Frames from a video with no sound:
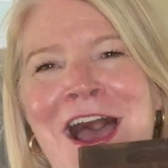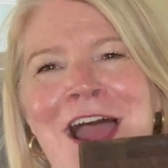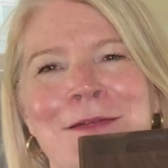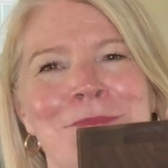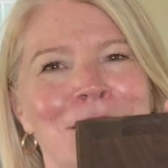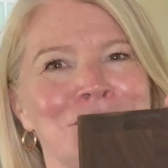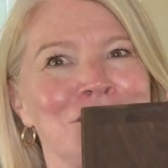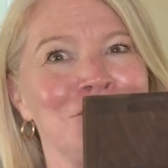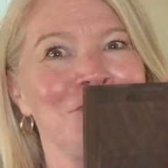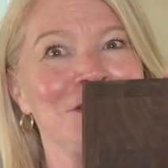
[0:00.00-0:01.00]
I'm not
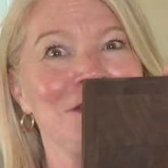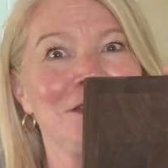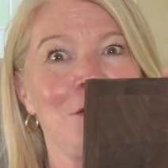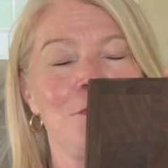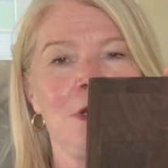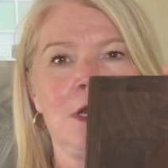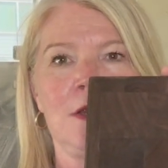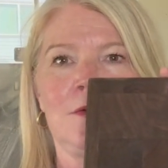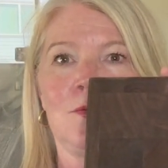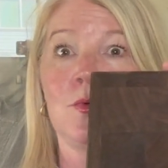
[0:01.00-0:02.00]
sure if it's
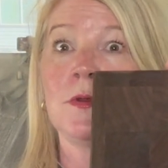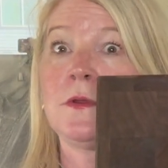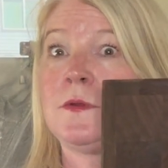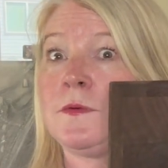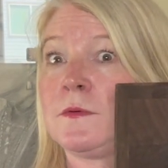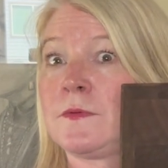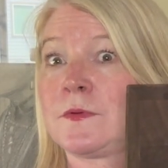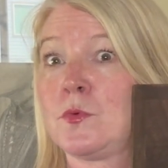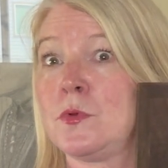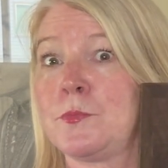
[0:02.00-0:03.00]
somebody's wood
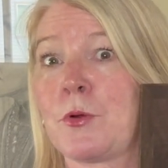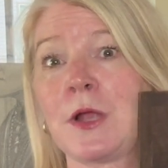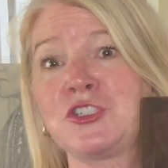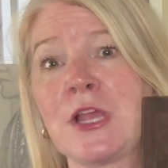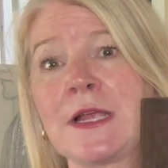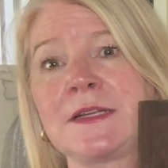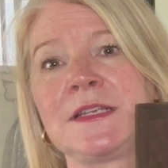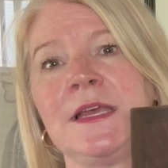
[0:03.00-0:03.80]
school project.